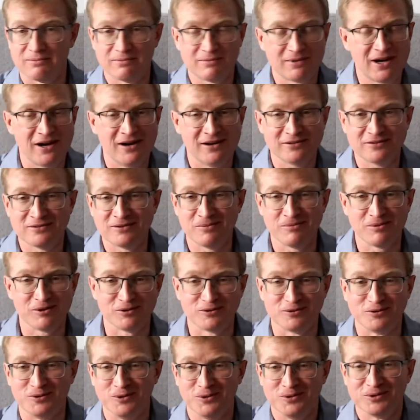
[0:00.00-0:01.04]

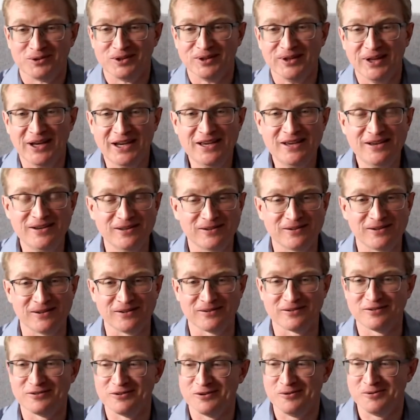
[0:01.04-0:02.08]
customers don't like it, and
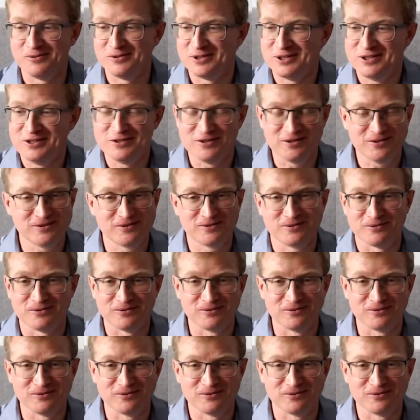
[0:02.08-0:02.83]
so they just